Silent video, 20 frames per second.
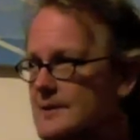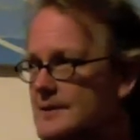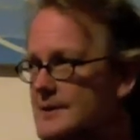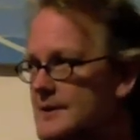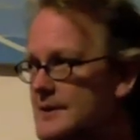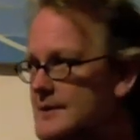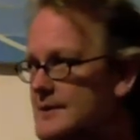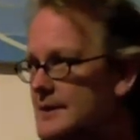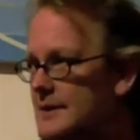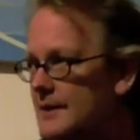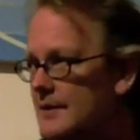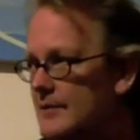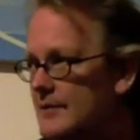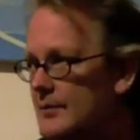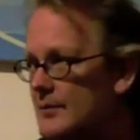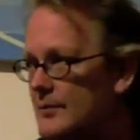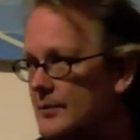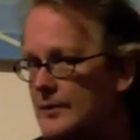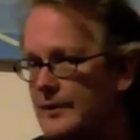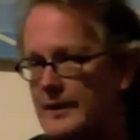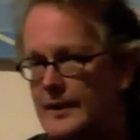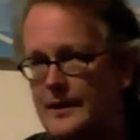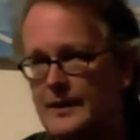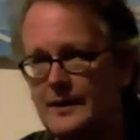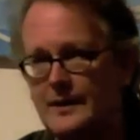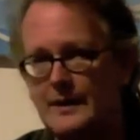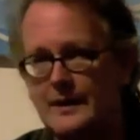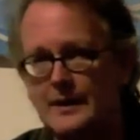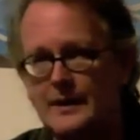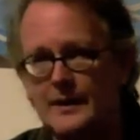the teaching of the Buddha,
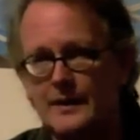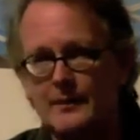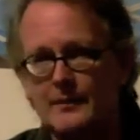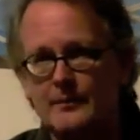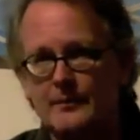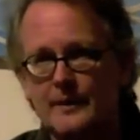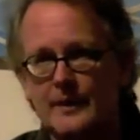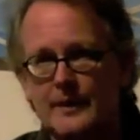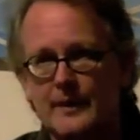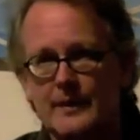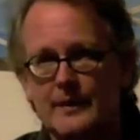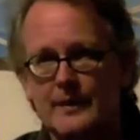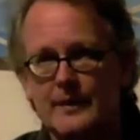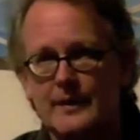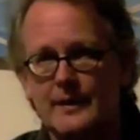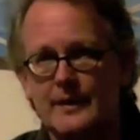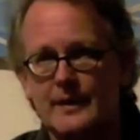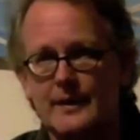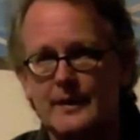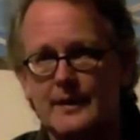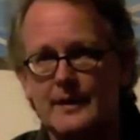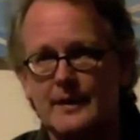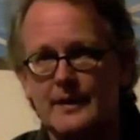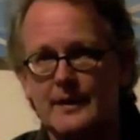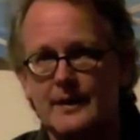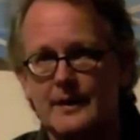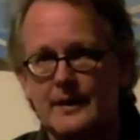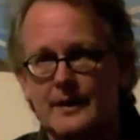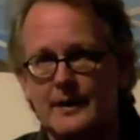but the